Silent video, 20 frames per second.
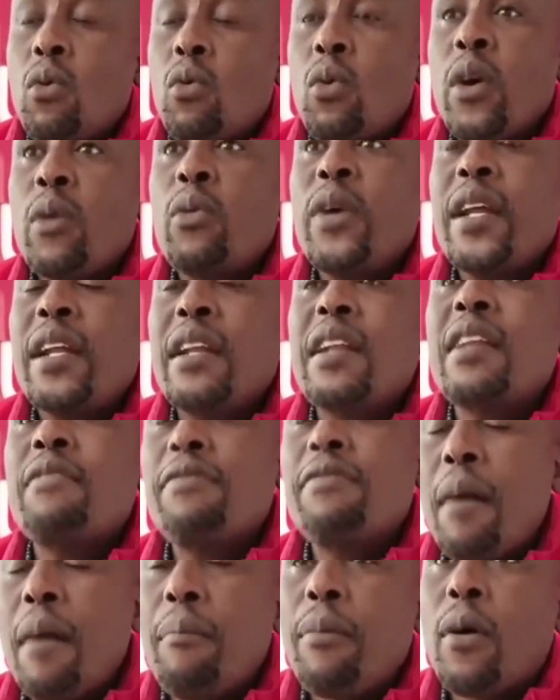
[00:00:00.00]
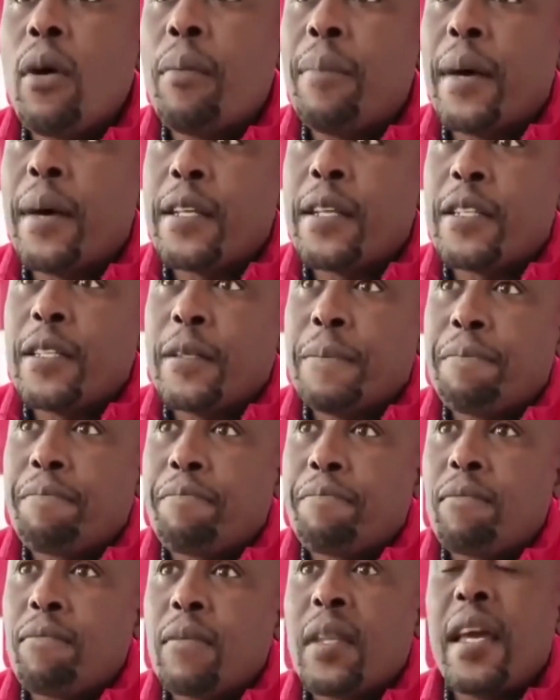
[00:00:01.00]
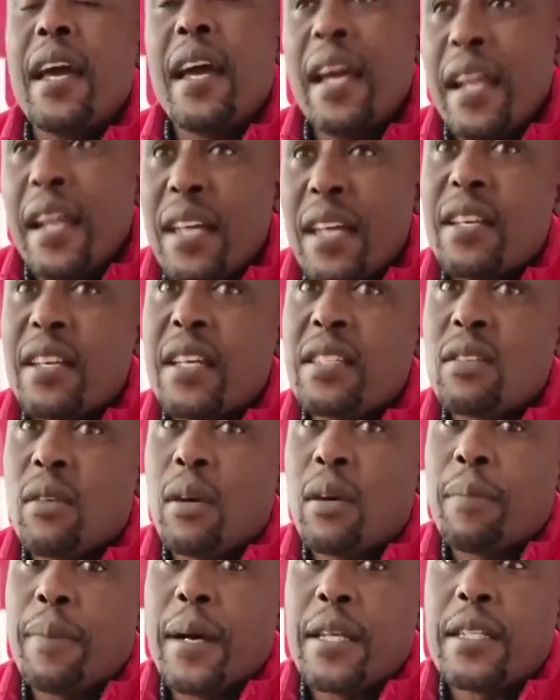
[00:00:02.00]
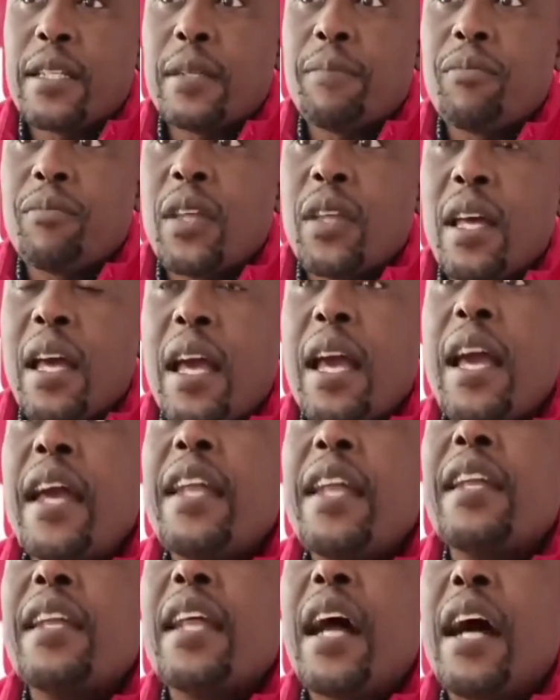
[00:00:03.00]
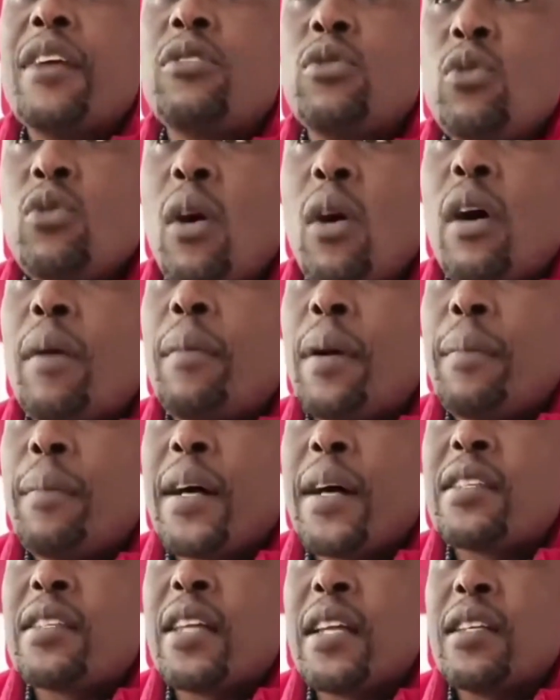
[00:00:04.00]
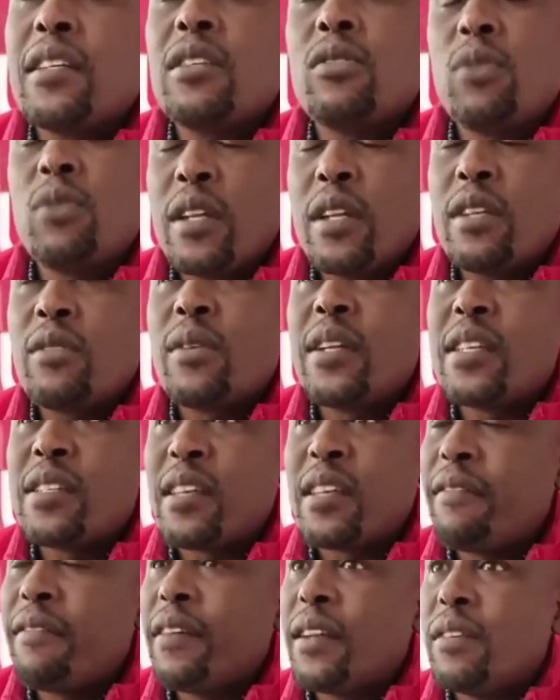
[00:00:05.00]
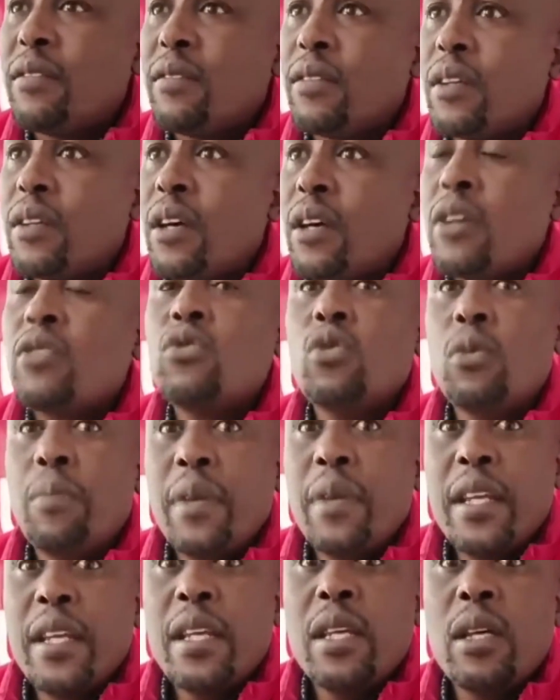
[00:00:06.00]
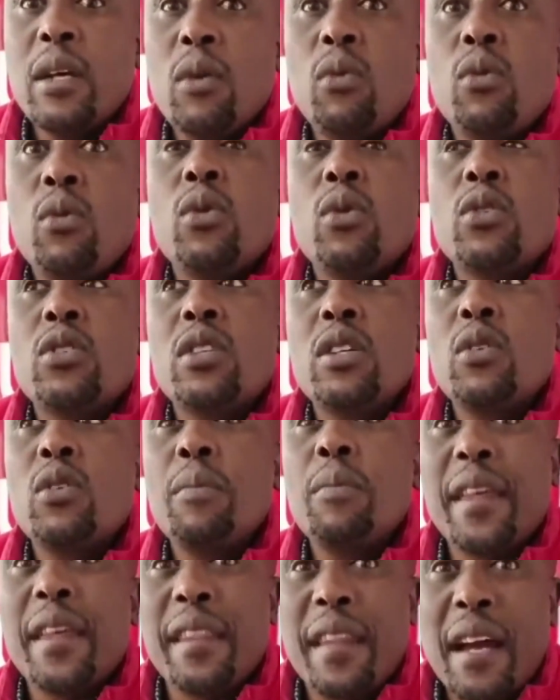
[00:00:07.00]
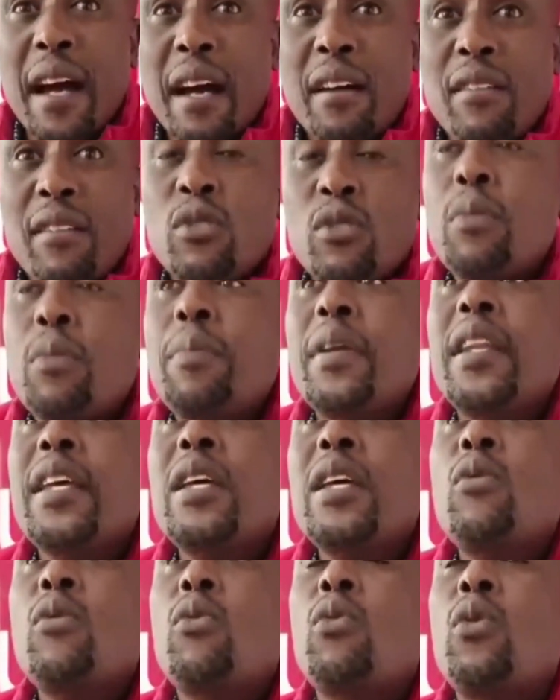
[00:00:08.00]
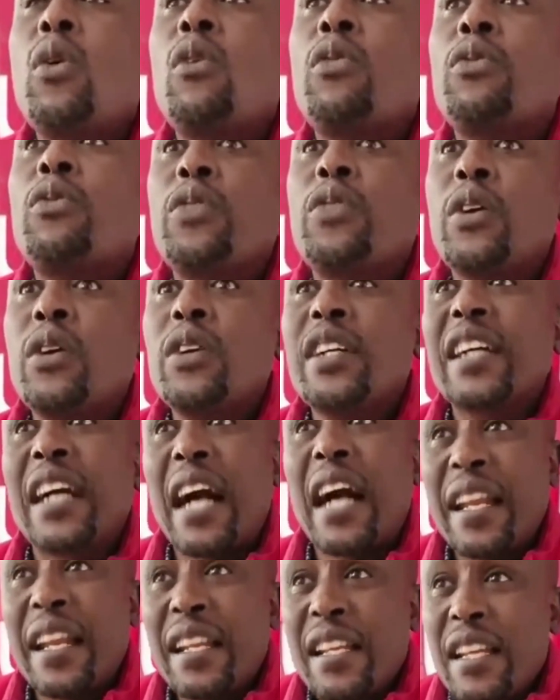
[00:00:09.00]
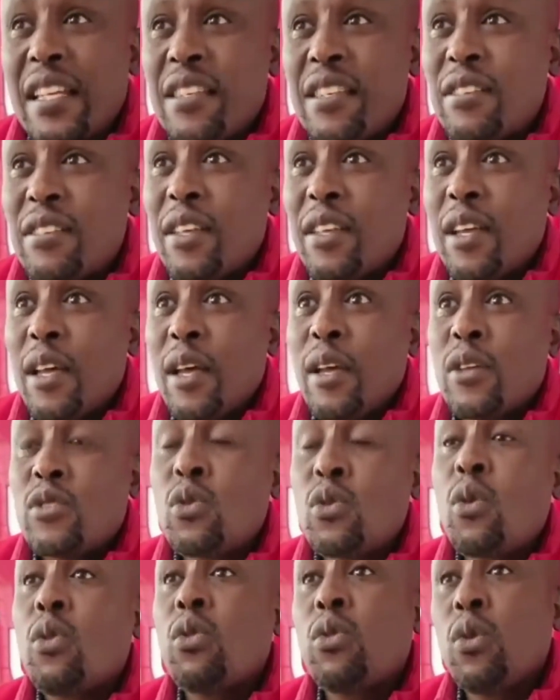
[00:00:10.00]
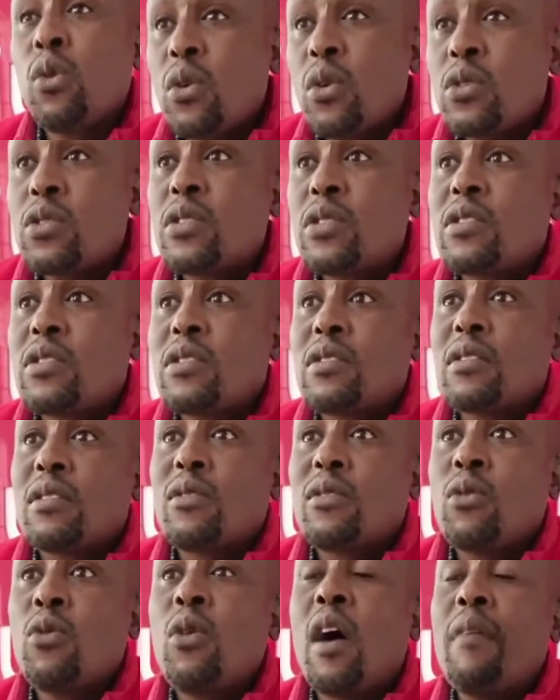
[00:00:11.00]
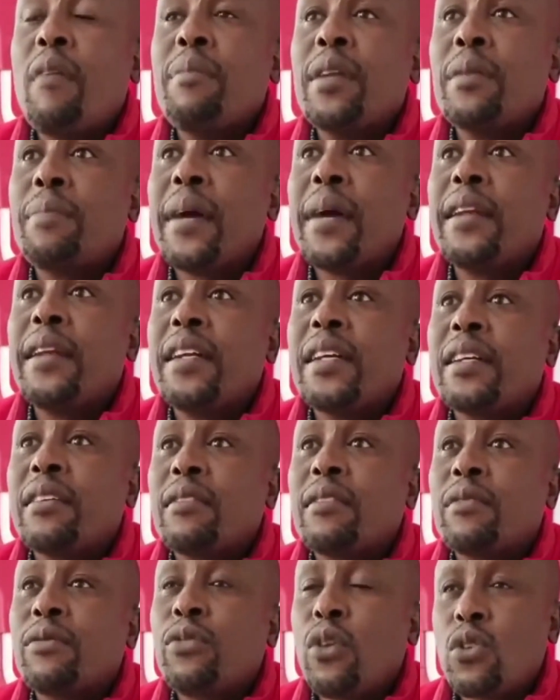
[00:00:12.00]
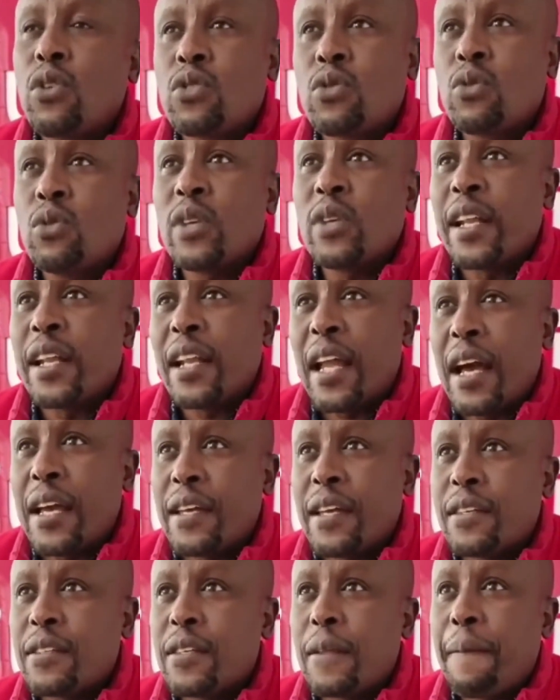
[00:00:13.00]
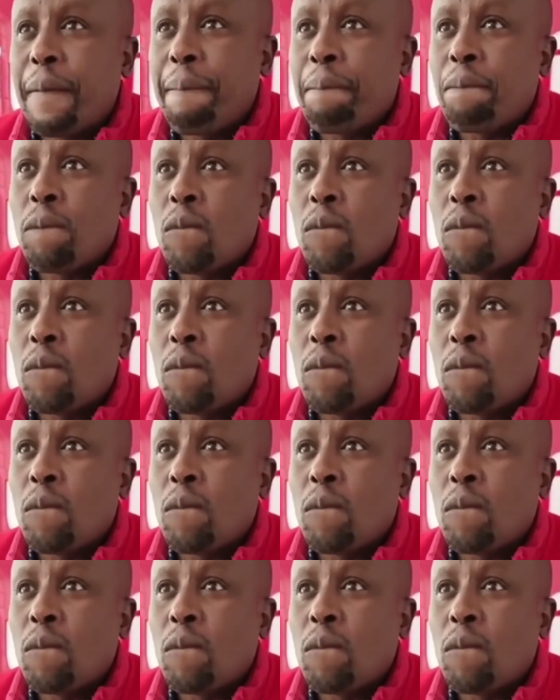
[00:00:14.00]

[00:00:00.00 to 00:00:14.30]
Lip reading: we will revamp our party, energize our party, and assure our members that in 2027, Jubilee will still be there, Jubilee will field candidates. So those who have been peddling falsehood and lies